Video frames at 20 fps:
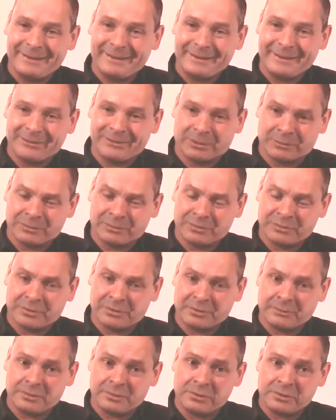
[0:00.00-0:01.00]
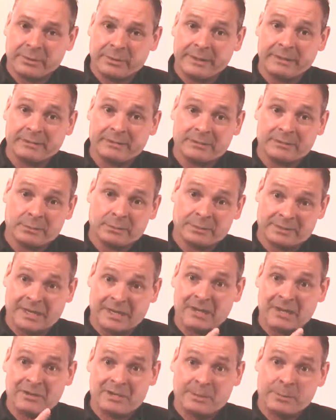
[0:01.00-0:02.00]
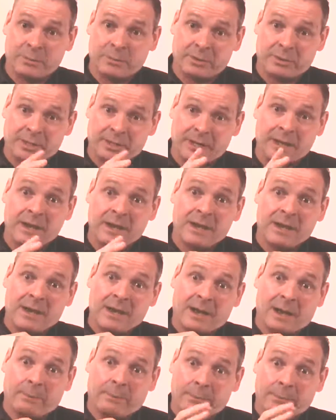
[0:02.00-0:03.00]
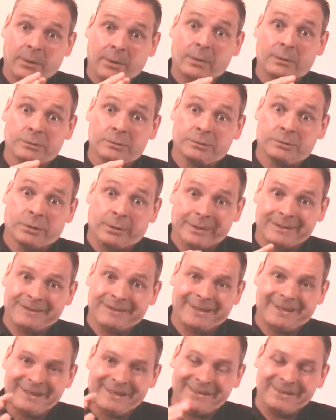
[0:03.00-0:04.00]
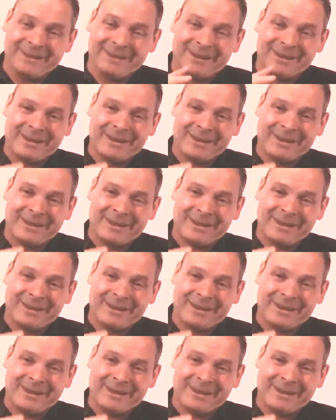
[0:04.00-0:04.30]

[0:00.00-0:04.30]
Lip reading: surfaces of the joint. So essentially putting a ball joint in,